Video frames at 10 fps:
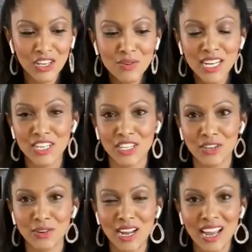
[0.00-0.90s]
that you can
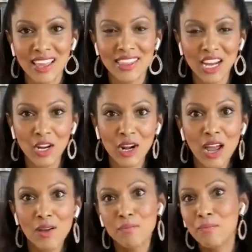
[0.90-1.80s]
do that
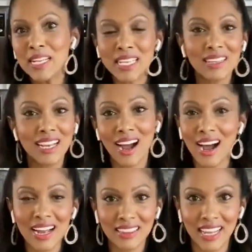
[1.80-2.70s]
can basically
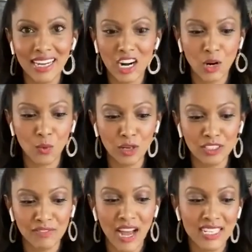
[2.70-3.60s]
highlight our
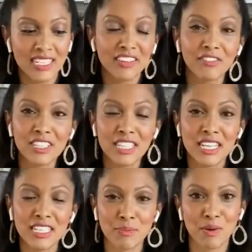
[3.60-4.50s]
world's vast
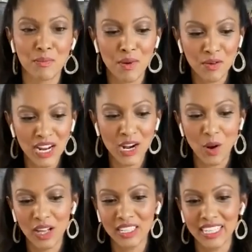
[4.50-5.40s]
differences and promote
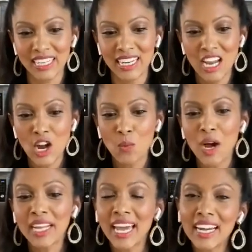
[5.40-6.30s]
equality
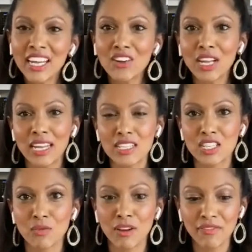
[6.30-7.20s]
while getting your
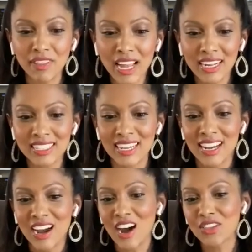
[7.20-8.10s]
kids to reflect
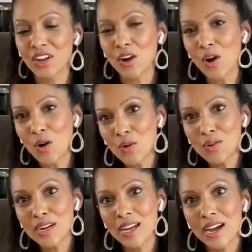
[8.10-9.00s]
on their
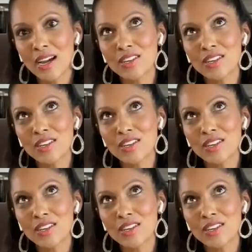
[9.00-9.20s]
own,